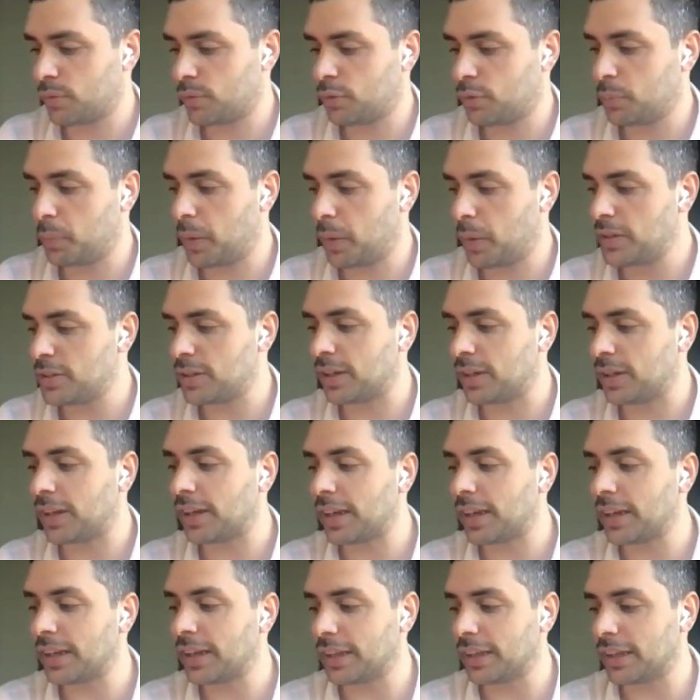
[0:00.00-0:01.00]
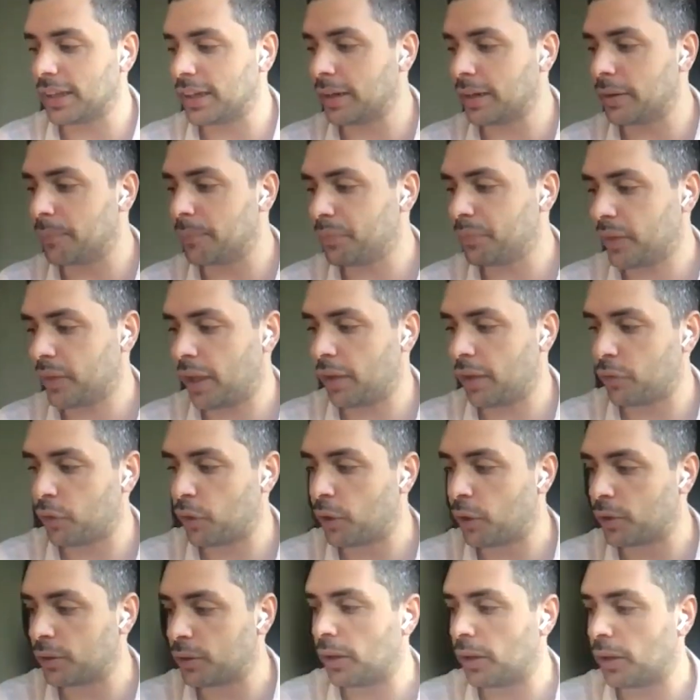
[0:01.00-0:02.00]
especially lately, I've
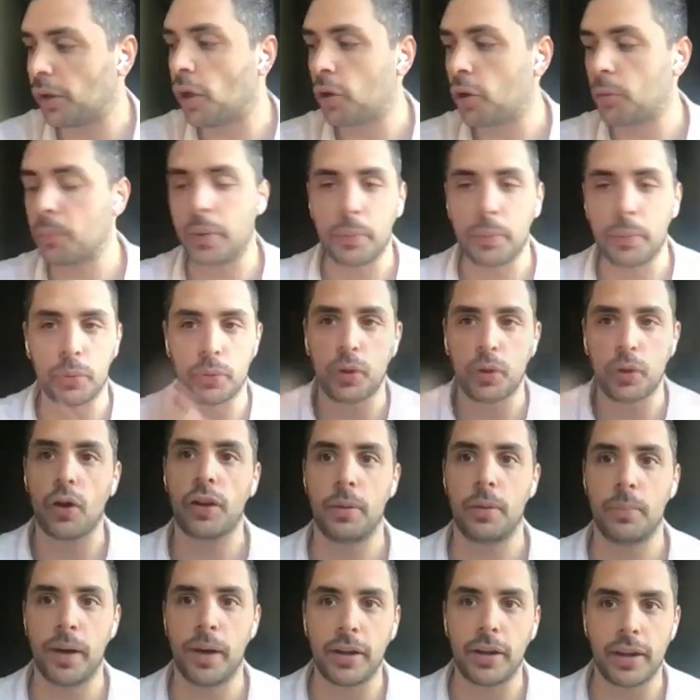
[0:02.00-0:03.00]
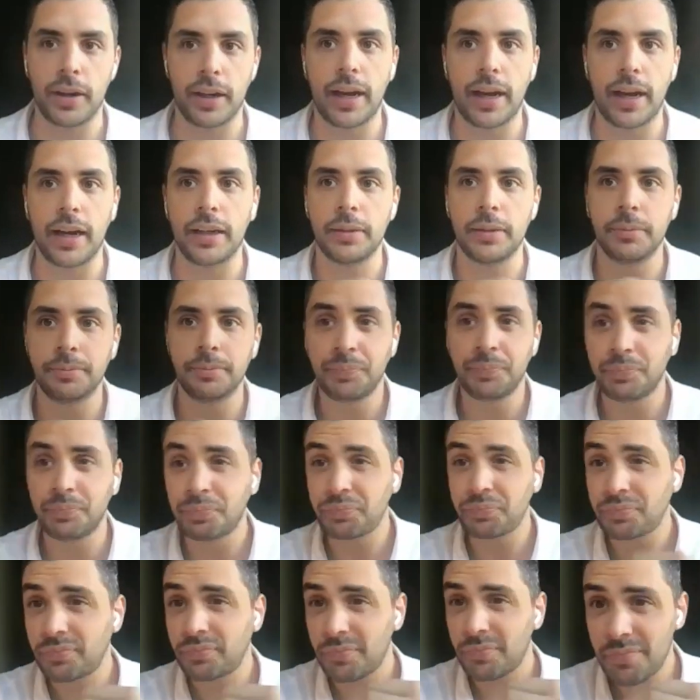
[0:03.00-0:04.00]
heard a lot of people talking about AI.
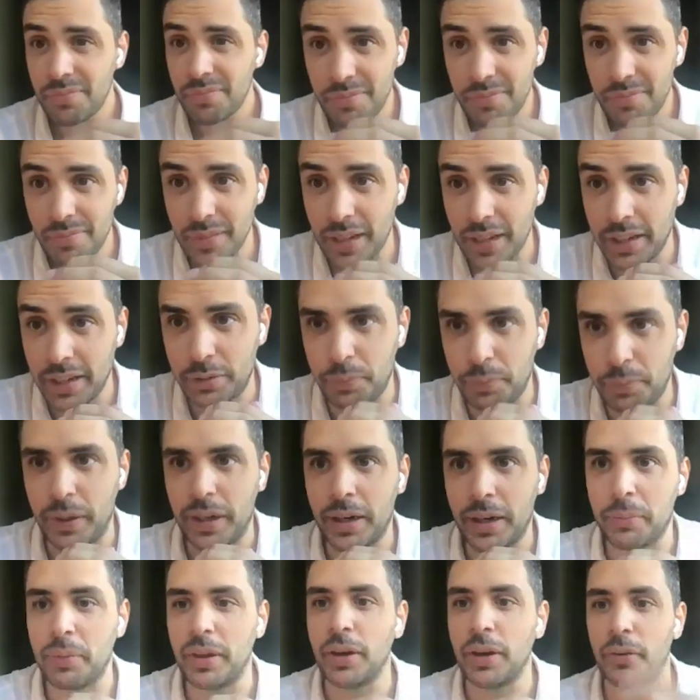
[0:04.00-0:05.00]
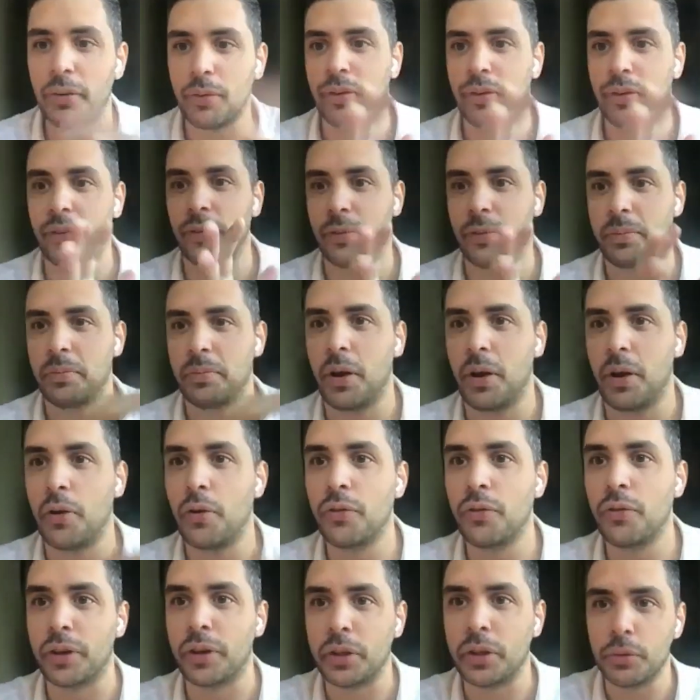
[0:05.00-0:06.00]
It's been a bit of an
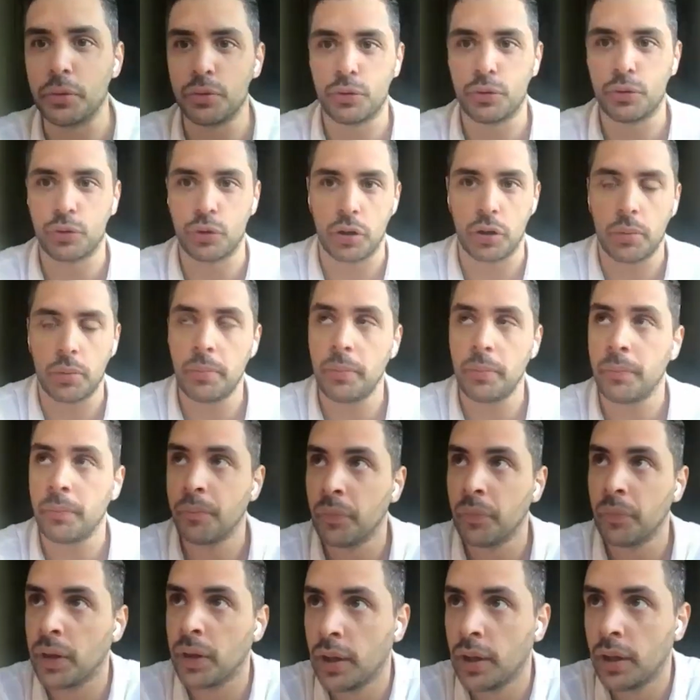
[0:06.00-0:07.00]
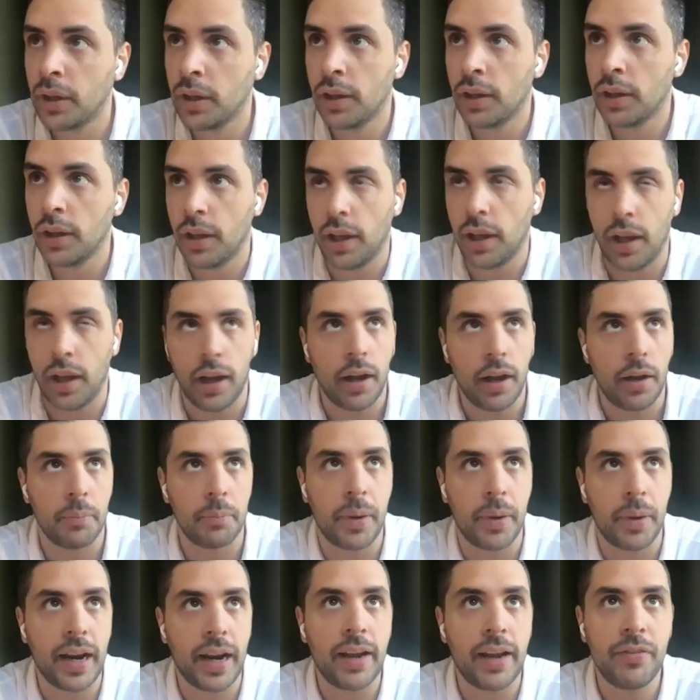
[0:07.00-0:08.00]
overused term,
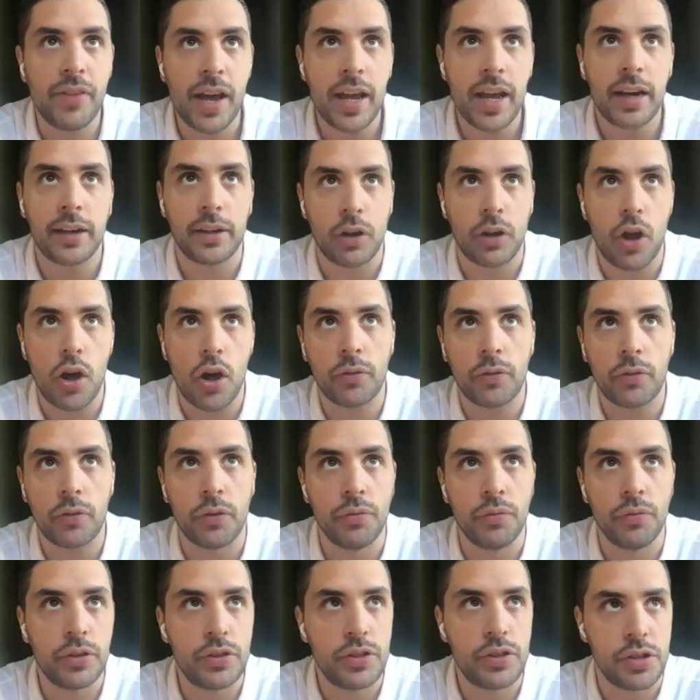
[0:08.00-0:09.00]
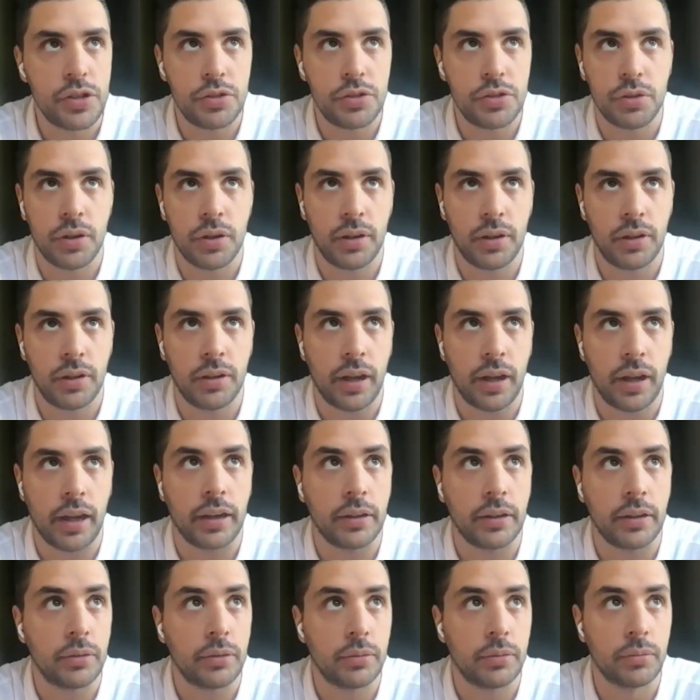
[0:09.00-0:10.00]
but I've had a lot of conversation.
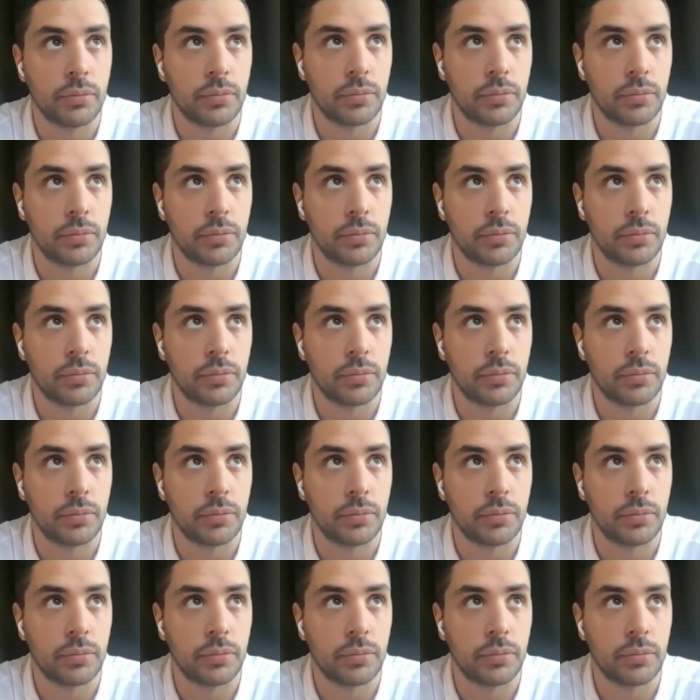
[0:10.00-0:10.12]
I